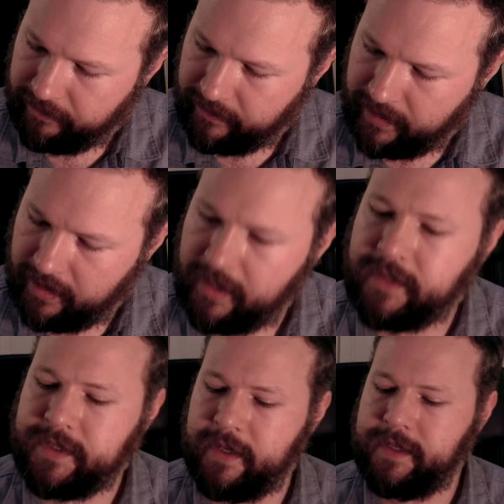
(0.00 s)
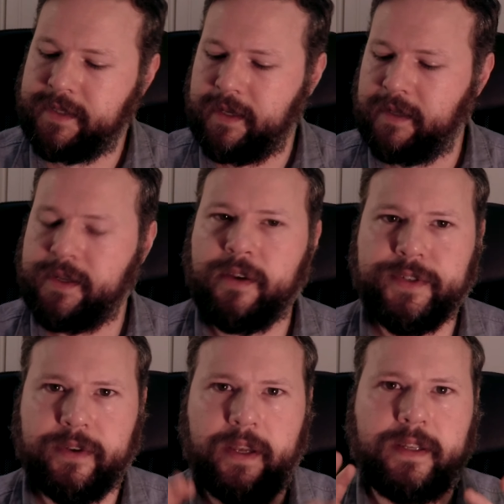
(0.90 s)
It's
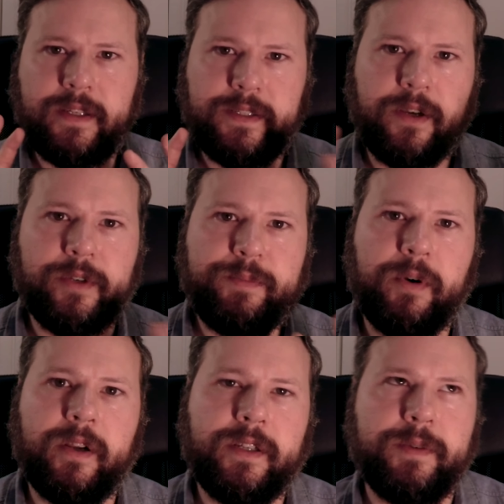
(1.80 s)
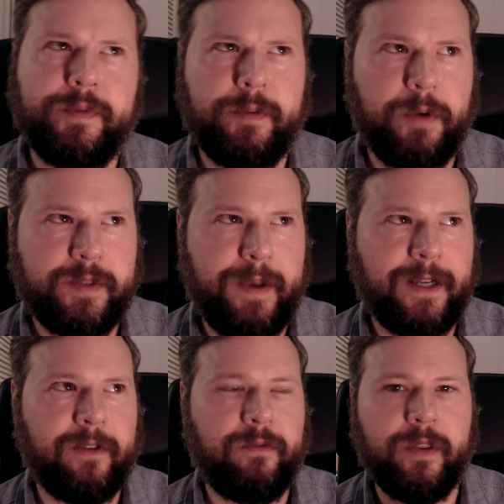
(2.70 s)
also it's always put into
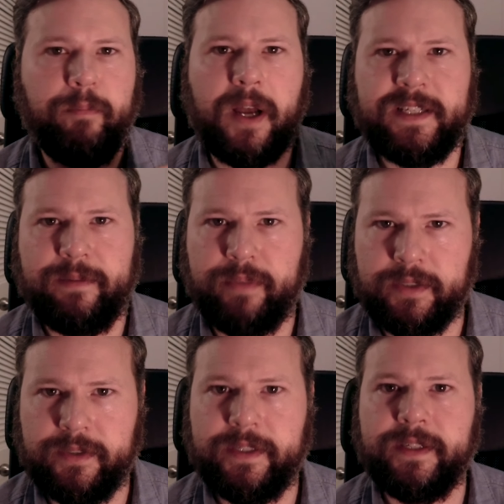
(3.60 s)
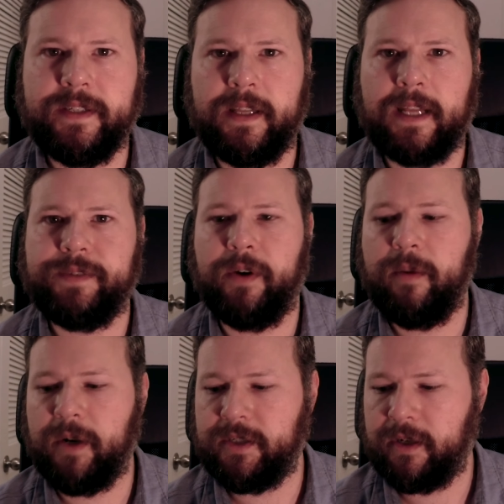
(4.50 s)
perspective with possibilities, and that's
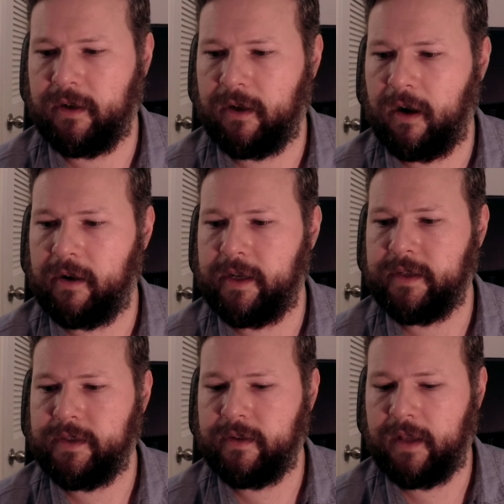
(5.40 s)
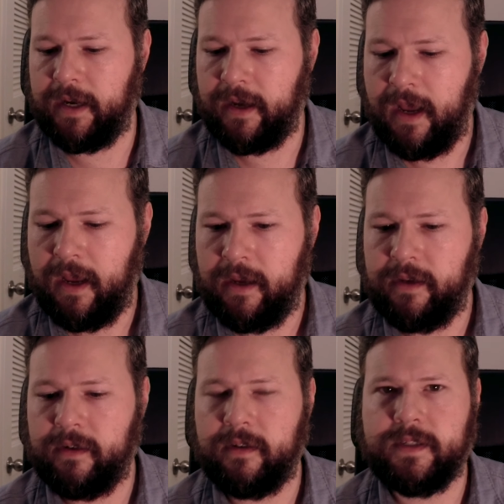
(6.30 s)
very much Kierkegaardian too. Like,
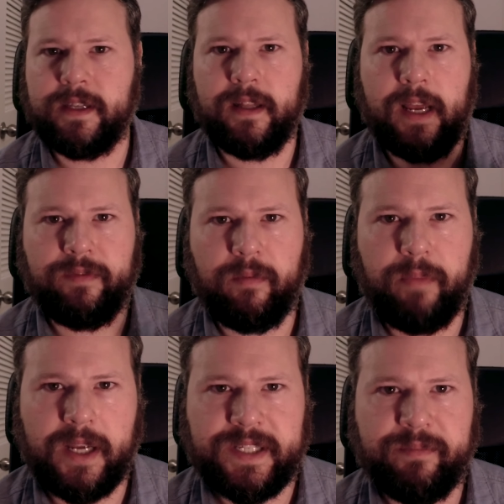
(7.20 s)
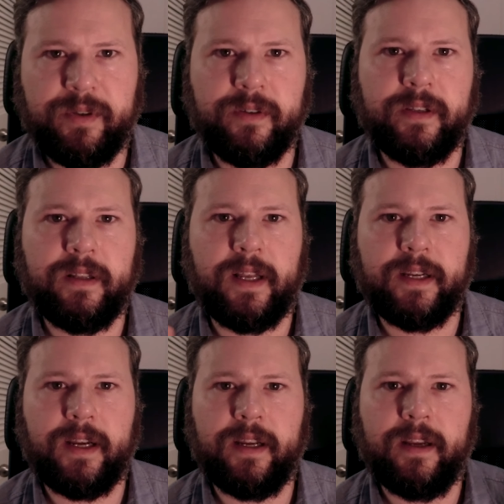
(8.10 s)
it's a life of possibility.
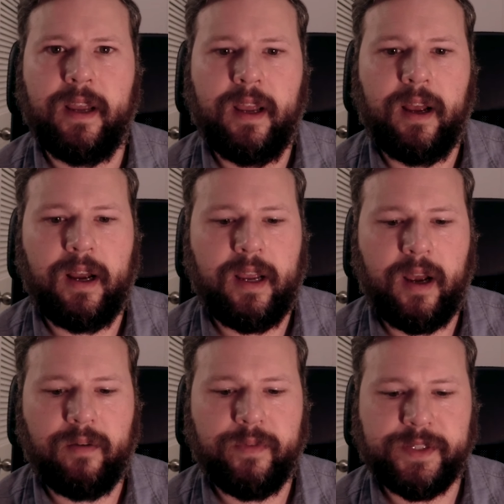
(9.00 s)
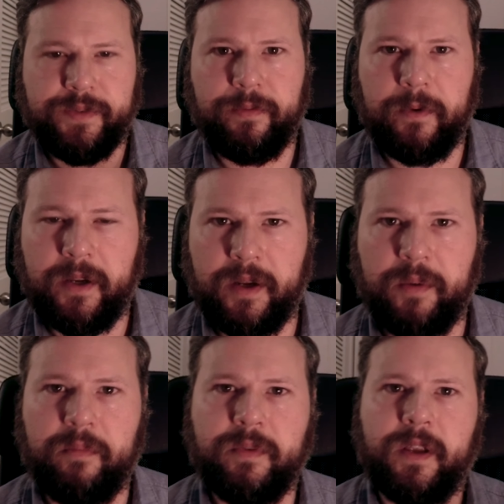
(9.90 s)
Like, I have this
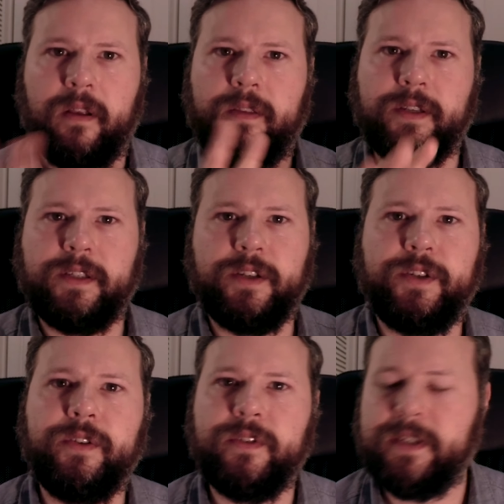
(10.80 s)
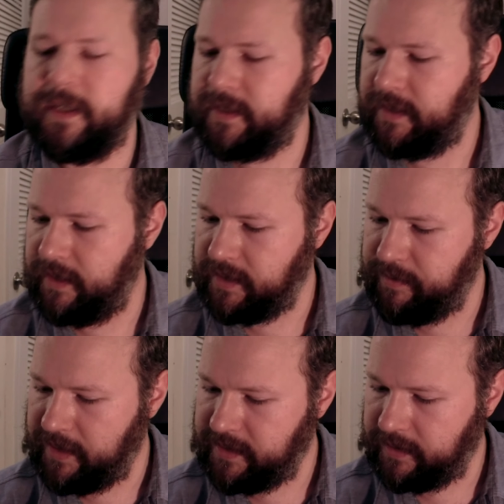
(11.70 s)
freedom to choose these things,
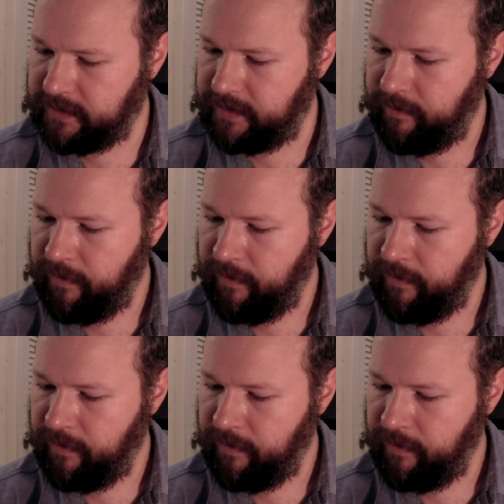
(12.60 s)
basically.